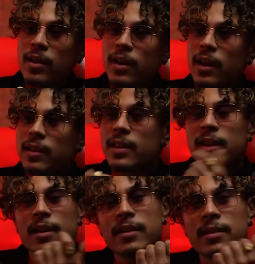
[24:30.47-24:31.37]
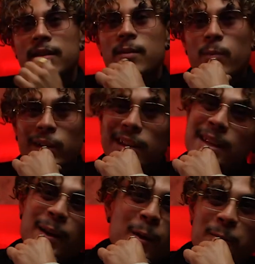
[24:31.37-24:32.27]
and I think we're gonna
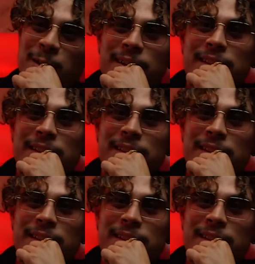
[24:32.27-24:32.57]
take over.